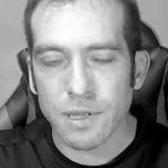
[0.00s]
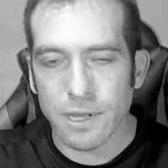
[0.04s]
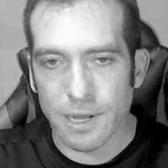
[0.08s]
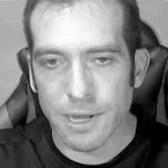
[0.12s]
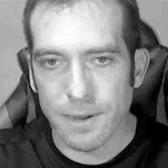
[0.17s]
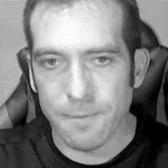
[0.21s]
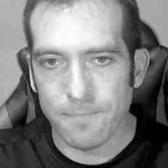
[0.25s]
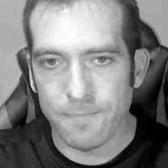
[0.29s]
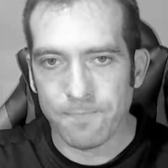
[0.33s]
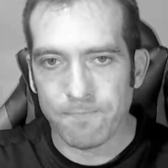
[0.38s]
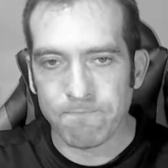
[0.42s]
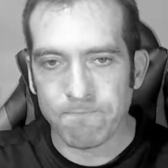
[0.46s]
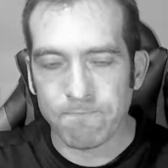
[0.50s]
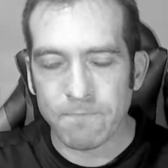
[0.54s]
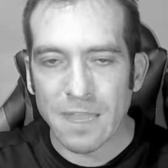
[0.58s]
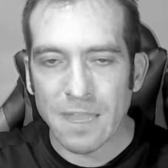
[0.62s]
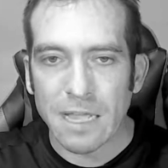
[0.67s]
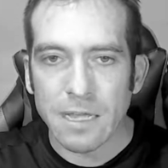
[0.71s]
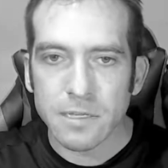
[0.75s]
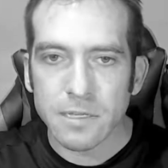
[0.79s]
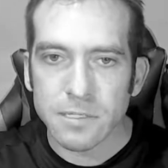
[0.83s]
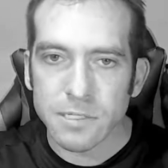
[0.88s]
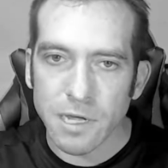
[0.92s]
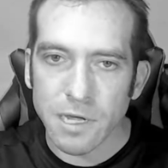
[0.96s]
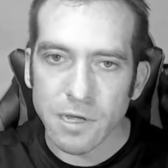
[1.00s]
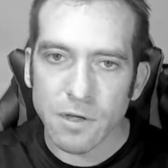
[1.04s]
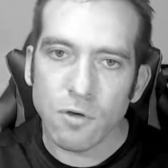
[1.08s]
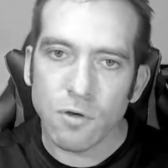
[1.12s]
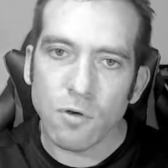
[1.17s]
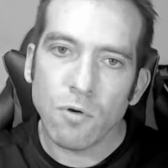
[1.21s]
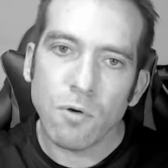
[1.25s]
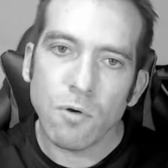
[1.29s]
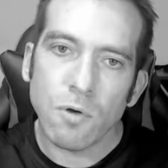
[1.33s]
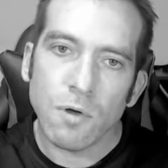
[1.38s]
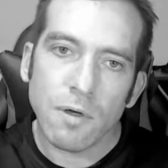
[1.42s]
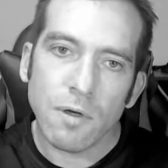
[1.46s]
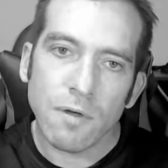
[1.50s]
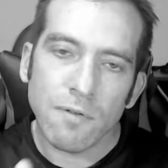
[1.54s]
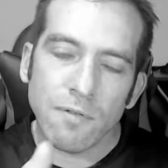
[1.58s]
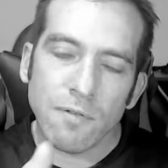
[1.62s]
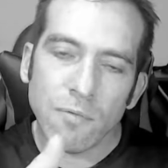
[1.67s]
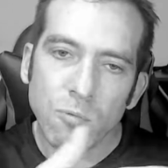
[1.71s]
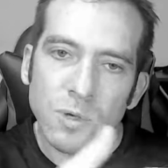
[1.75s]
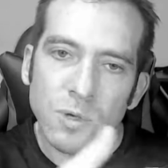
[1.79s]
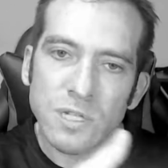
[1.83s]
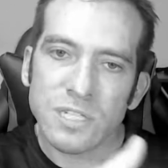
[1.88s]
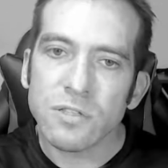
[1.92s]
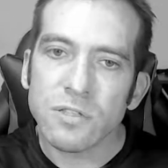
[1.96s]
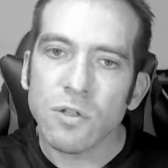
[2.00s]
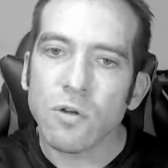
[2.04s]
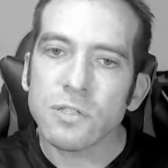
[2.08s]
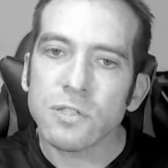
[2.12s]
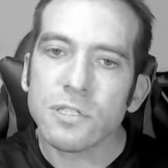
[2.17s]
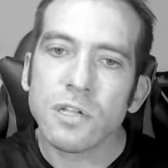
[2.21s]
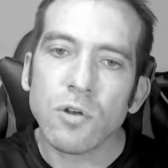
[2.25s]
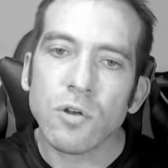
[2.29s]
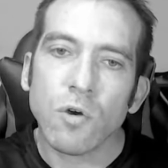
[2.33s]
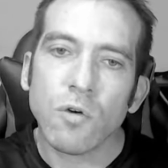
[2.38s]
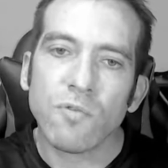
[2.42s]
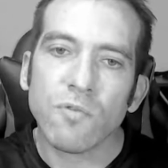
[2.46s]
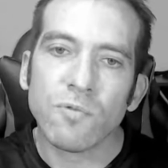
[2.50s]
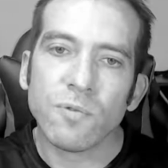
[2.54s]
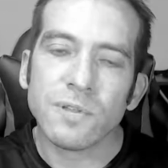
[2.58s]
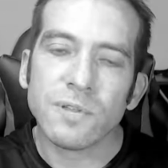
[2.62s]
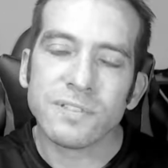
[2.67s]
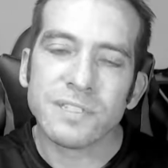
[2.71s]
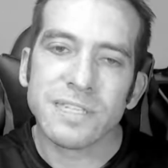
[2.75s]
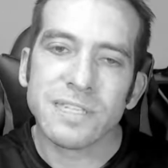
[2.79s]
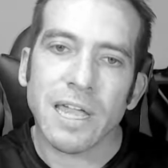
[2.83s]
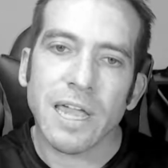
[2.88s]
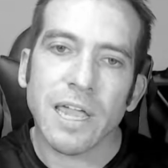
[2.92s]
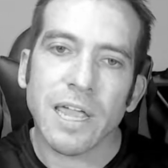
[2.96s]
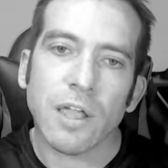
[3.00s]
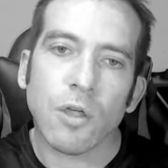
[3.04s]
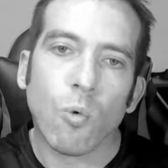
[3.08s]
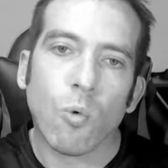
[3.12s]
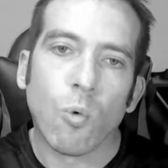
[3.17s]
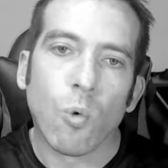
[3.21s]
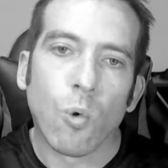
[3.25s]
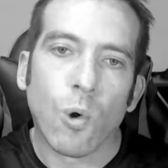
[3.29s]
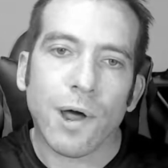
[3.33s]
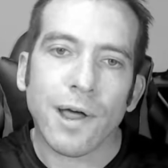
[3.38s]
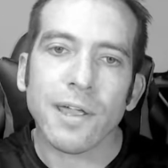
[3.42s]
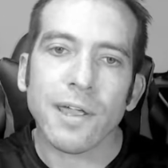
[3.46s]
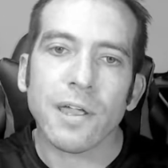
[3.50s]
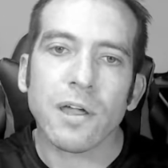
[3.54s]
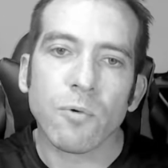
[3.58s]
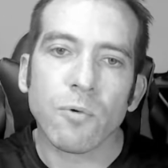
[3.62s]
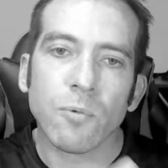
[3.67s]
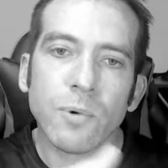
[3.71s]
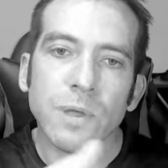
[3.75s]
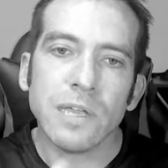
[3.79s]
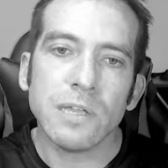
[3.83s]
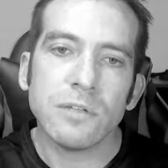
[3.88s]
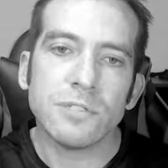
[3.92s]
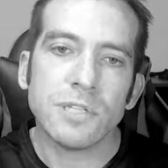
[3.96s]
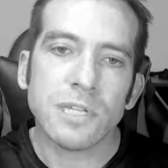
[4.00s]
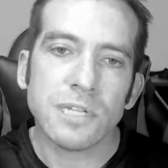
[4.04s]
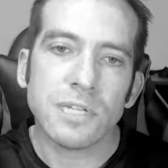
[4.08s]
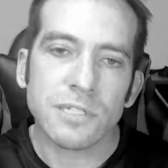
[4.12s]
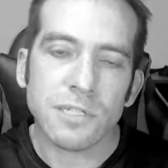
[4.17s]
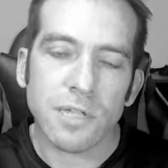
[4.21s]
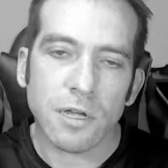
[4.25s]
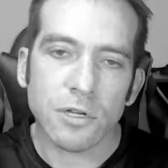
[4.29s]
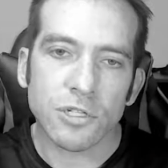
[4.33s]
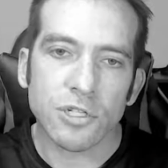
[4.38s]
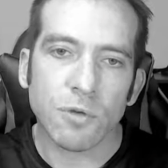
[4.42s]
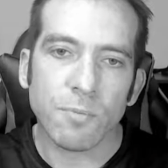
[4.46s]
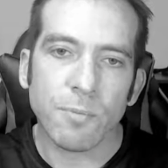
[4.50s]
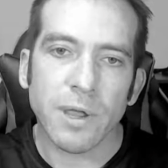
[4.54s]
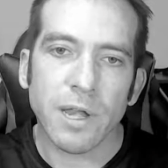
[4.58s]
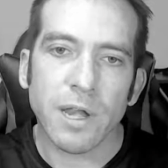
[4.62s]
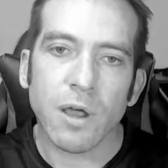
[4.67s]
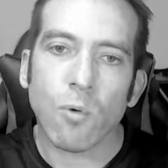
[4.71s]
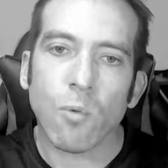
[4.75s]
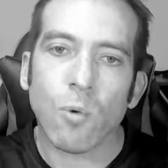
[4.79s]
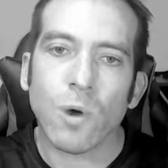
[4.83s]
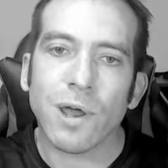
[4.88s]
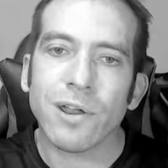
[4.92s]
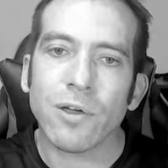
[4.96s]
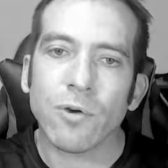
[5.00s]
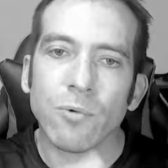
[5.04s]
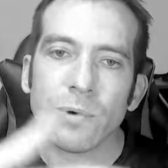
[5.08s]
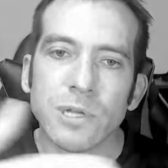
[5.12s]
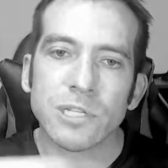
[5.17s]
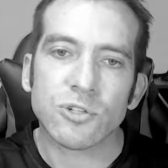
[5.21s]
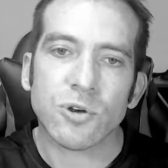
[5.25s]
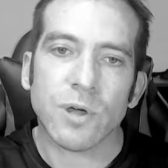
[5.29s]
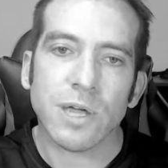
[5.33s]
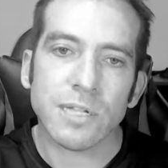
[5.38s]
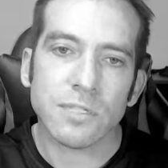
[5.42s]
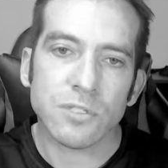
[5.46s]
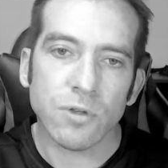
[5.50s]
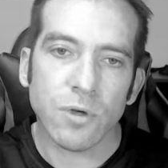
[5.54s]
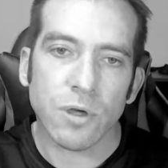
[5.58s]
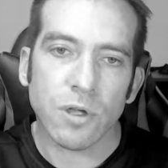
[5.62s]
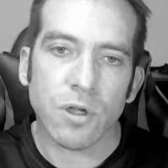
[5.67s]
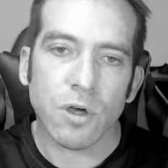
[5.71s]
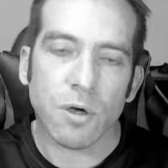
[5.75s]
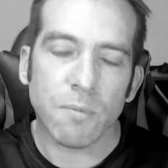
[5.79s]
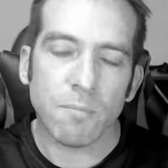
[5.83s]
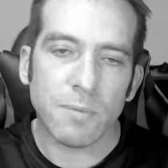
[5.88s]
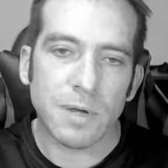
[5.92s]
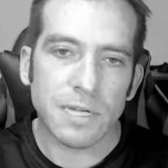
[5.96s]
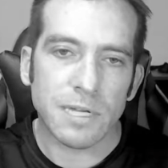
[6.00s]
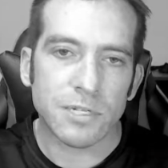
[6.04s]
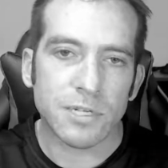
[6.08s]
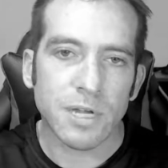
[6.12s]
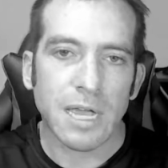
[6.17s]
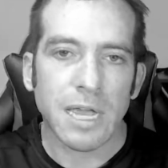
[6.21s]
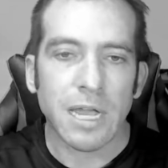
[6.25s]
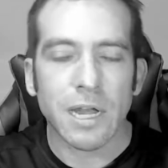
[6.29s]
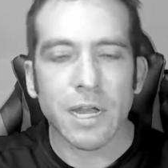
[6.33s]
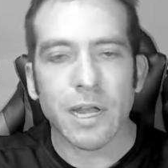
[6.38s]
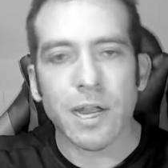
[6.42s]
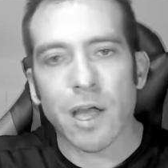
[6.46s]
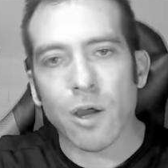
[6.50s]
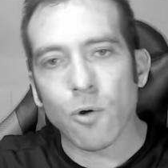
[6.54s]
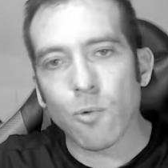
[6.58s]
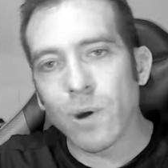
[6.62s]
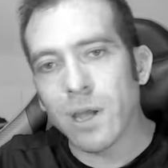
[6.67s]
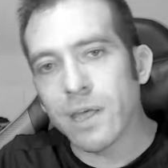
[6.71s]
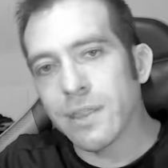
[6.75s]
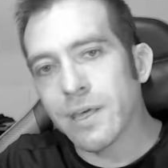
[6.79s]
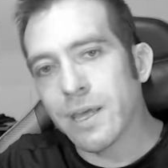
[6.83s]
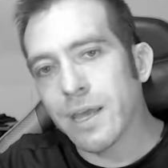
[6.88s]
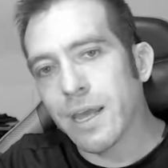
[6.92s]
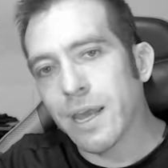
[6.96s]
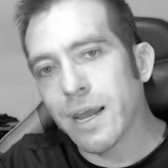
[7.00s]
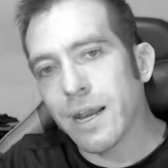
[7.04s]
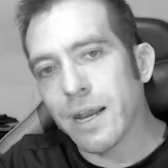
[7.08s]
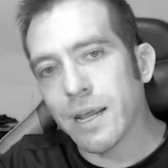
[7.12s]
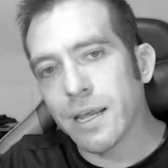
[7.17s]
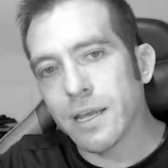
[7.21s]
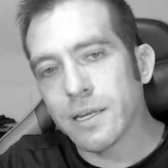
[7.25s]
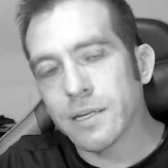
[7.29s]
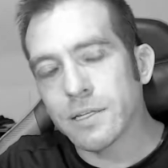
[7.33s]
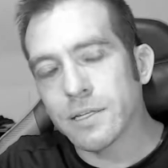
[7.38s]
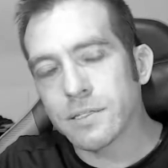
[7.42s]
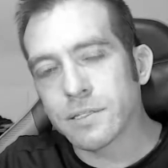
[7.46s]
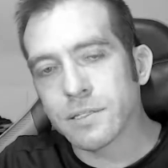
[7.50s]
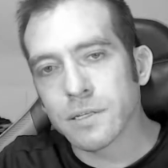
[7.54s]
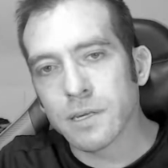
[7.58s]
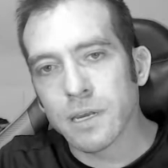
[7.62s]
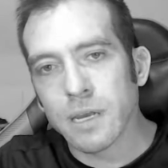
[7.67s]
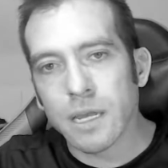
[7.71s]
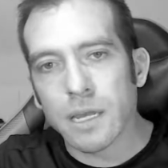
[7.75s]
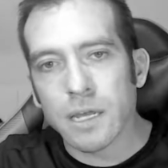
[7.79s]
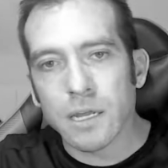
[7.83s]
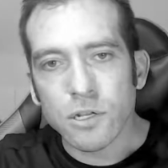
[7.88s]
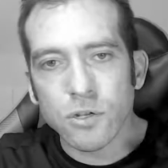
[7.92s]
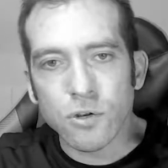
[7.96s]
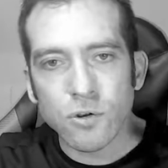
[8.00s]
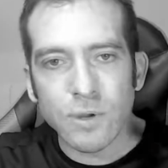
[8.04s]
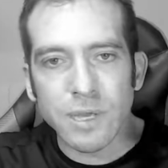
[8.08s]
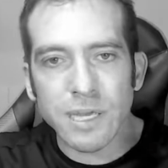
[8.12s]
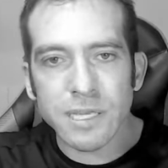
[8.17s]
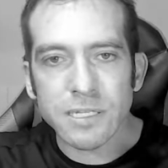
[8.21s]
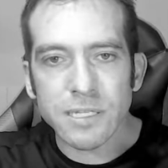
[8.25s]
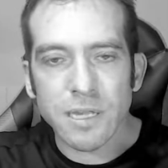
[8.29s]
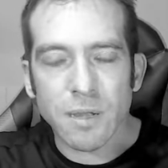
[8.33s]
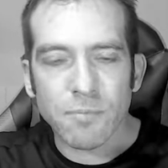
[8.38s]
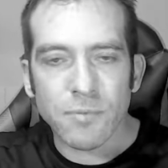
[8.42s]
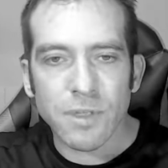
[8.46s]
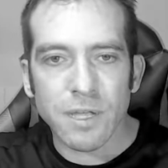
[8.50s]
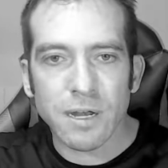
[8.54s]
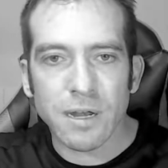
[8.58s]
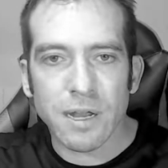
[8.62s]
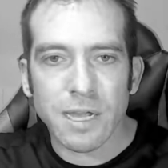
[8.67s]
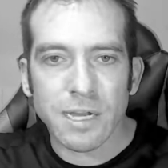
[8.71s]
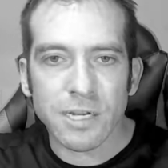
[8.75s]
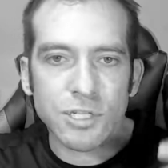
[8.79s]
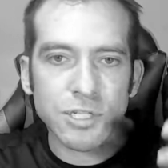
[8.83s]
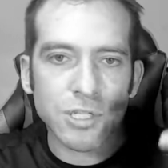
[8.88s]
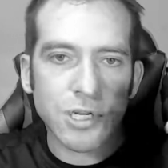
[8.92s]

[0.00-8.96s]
Okay, so we started off with saying, why are we using social media? What are we trying to accomplish? Now, whether it is doing something like